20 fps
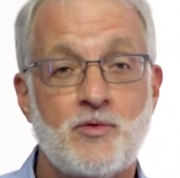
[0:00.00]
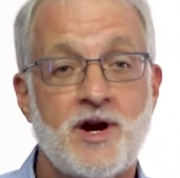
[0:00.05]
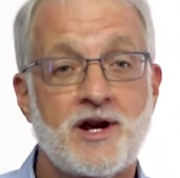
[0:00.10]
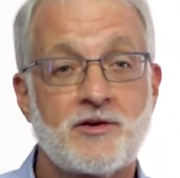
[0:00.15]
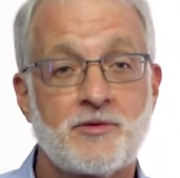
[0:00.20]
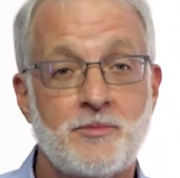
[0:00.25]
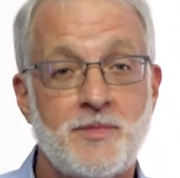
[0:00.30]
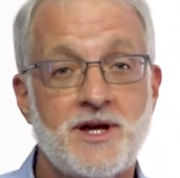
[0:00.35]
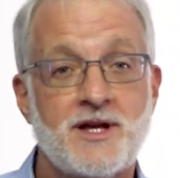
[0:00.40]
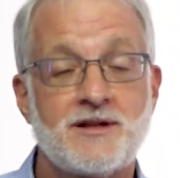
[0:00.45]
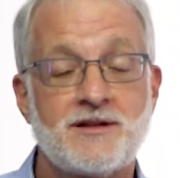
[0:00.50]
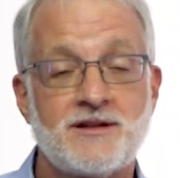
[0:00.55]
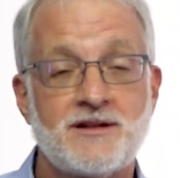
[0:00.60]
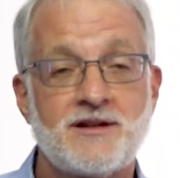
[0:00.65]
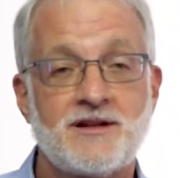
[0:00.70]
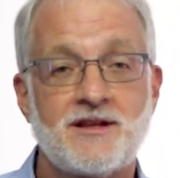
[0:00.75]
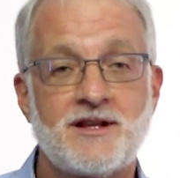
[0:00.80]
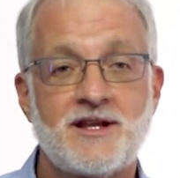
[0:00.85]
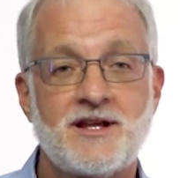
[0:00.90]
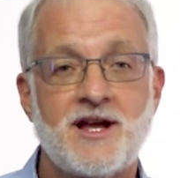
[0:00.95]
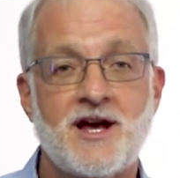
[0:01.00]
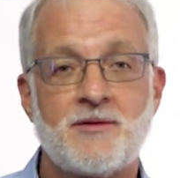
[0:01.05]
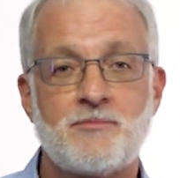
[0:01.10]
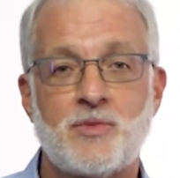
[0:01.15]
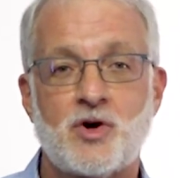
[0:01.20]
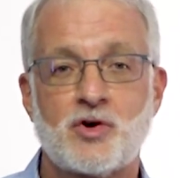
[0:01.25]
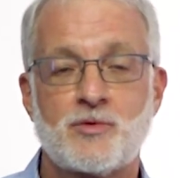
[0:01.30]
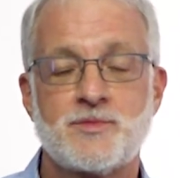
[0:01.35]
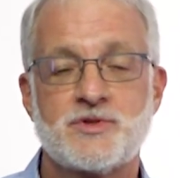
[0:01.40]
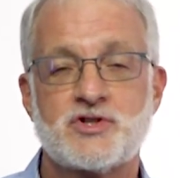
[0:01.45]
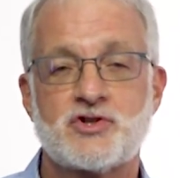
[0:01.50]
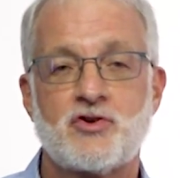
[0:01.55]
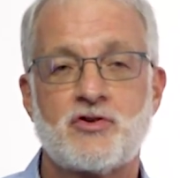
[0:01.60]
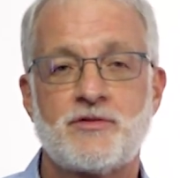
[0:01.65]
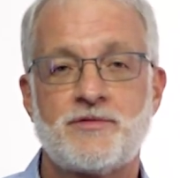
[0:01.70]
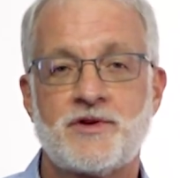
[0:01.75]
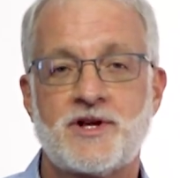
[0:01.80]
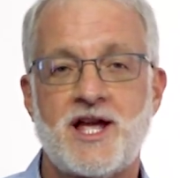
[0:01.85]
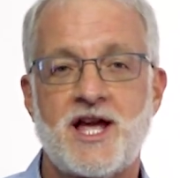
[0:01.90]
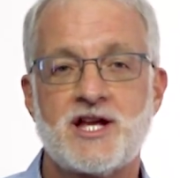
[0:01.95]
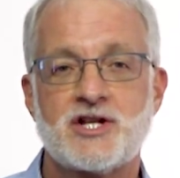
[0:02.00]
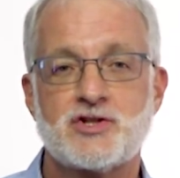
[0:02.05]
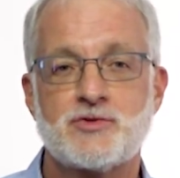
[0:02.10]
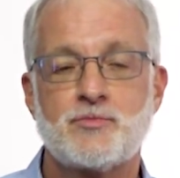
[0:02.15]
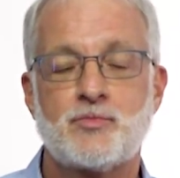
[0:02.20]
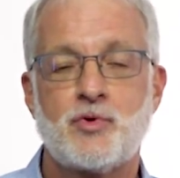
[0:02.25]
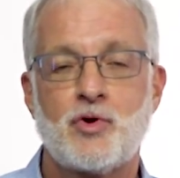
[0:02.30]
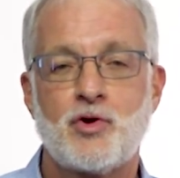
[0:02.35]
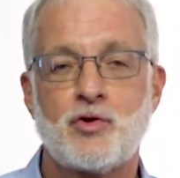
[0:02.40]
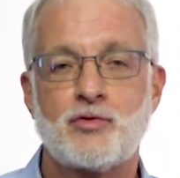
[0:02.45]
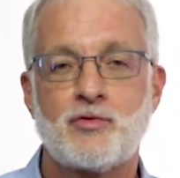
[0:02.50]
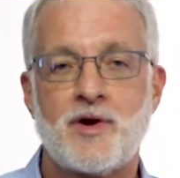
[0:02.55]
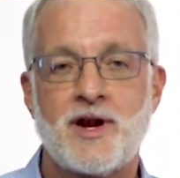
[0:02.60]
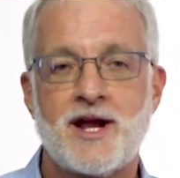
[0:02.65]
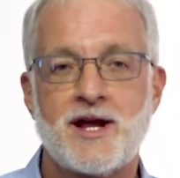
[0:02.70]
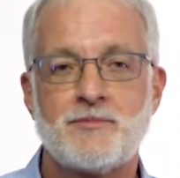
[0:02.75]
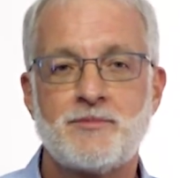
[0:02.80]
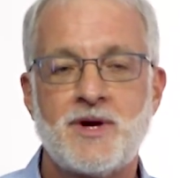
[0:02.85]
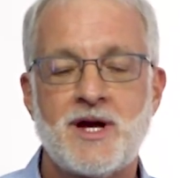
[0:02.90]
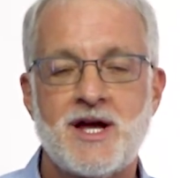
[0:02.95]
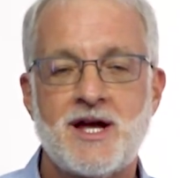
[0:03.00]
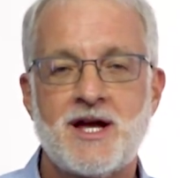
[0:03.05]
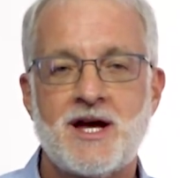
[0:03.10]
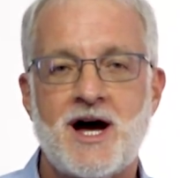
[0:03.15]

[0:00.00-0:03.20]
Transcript: recommend the Birkman Certification Program.